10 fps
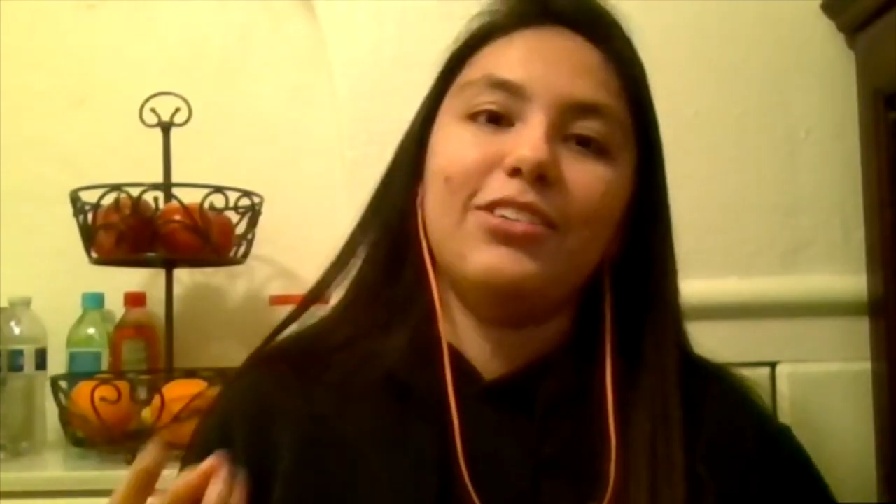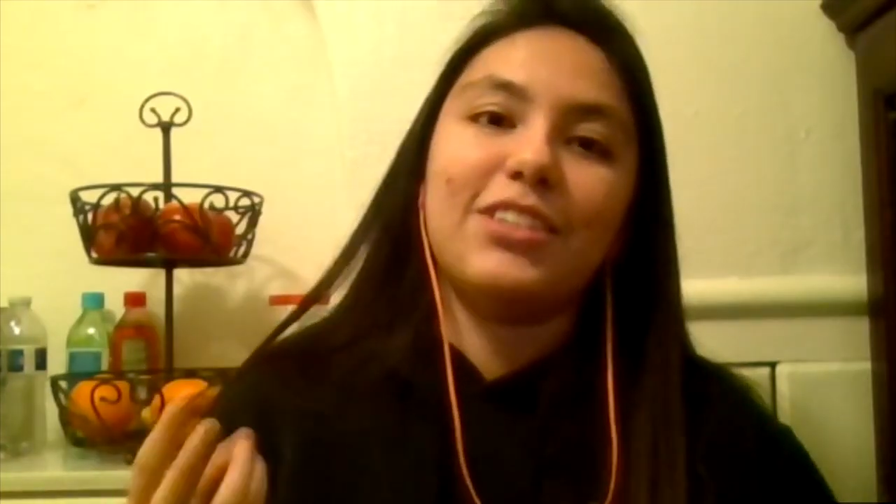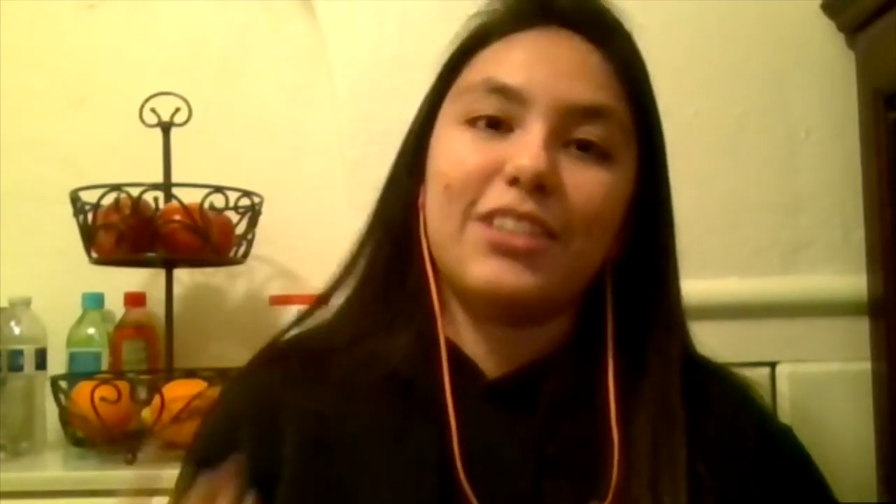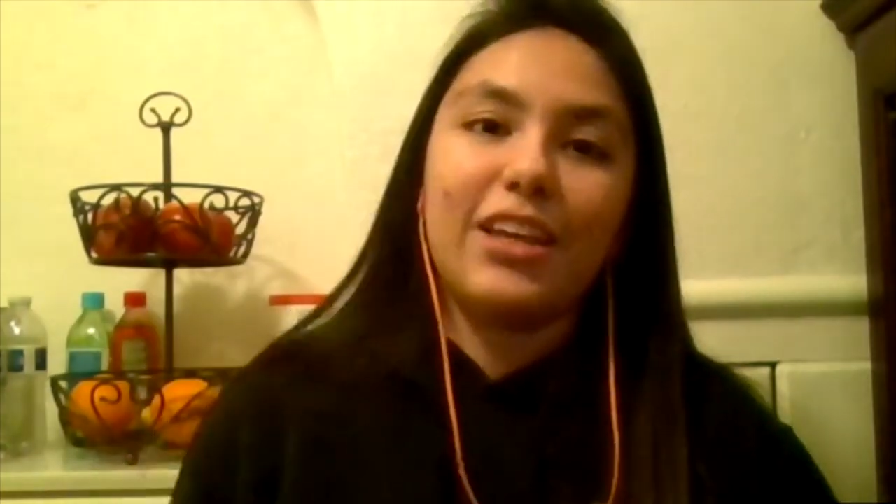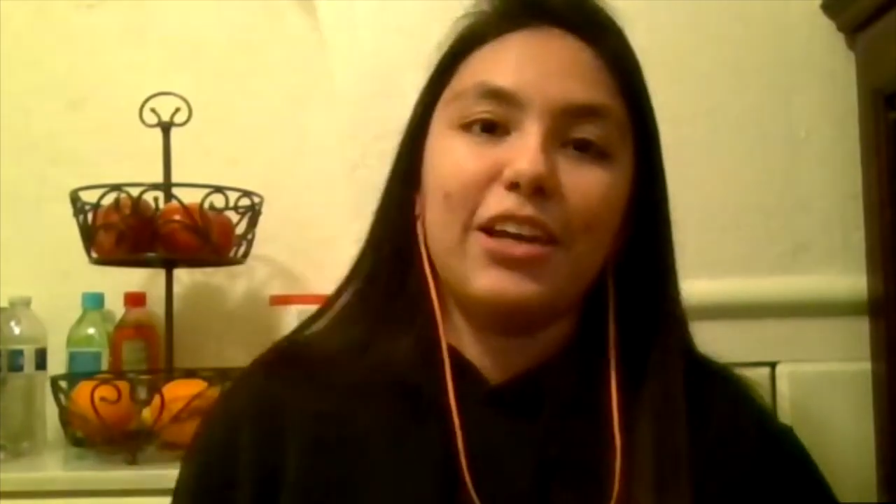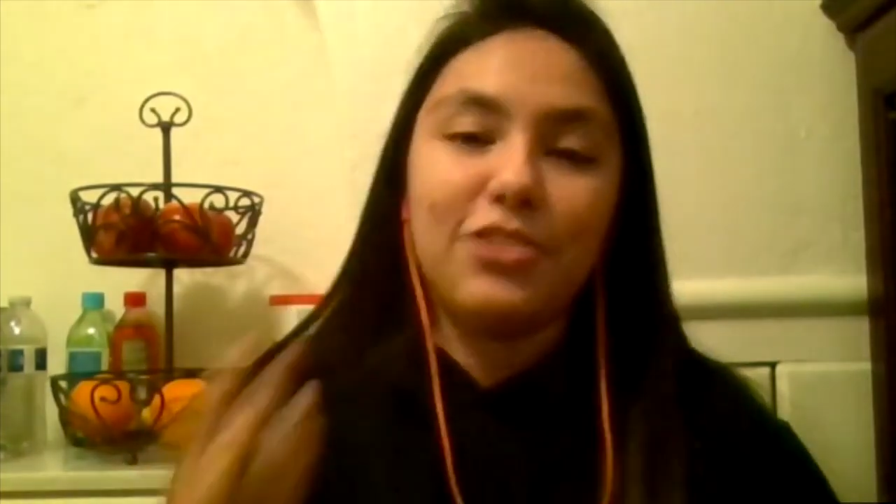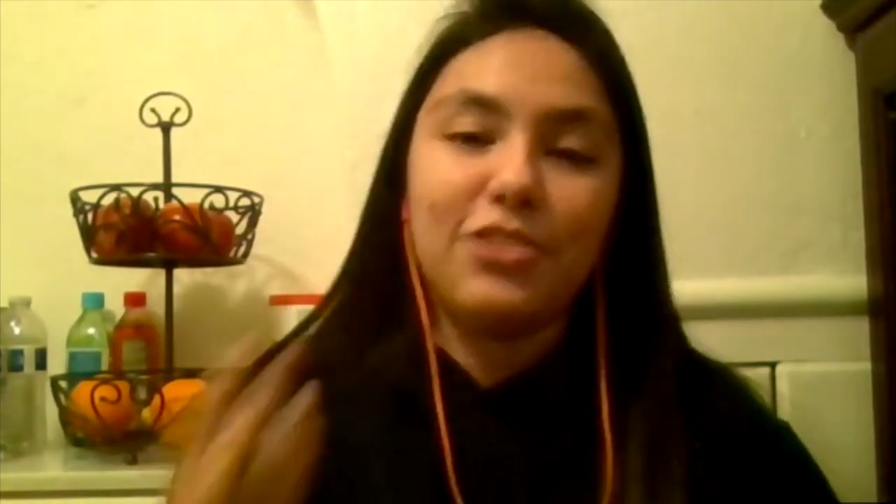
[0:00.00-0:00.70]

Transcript: skills and